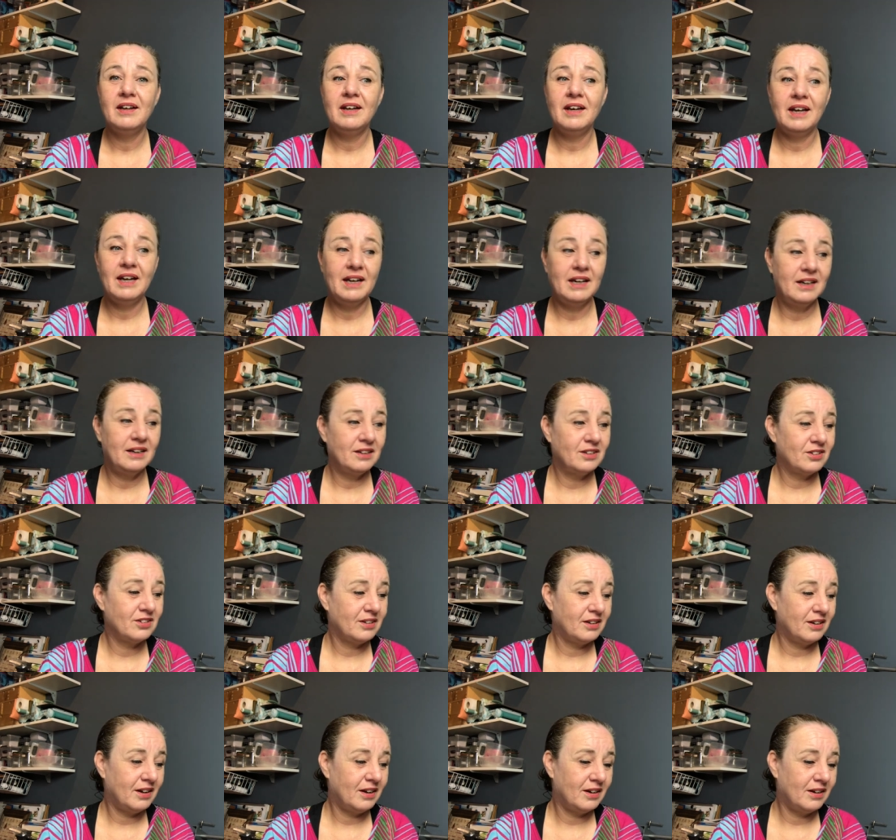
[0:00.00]
And
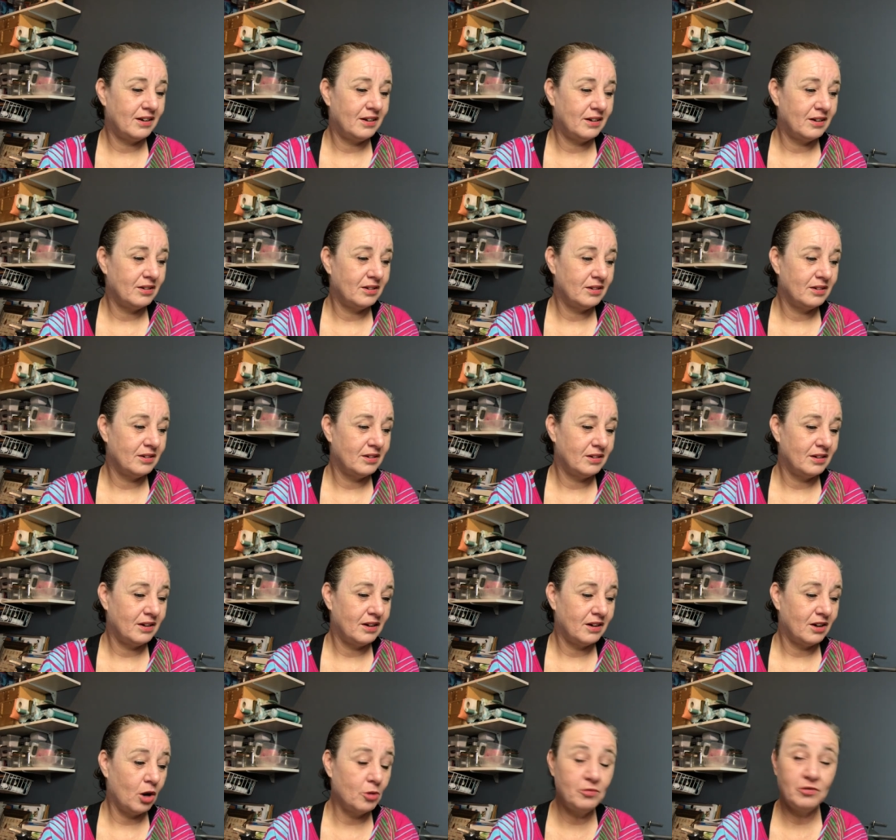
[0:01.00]

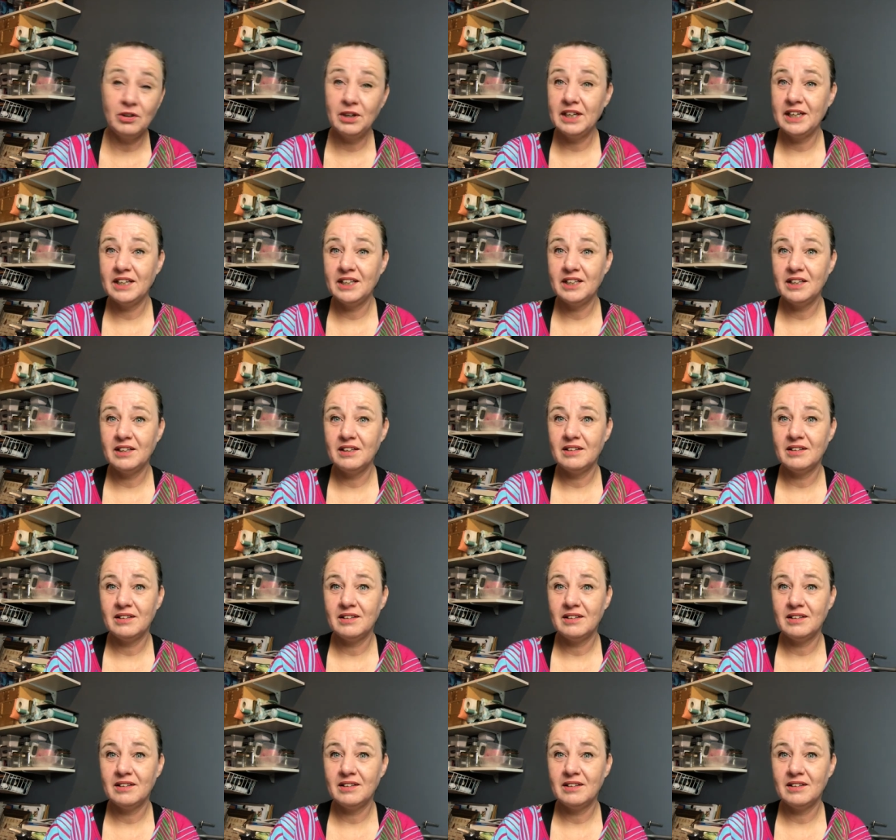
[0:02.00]
hopefully,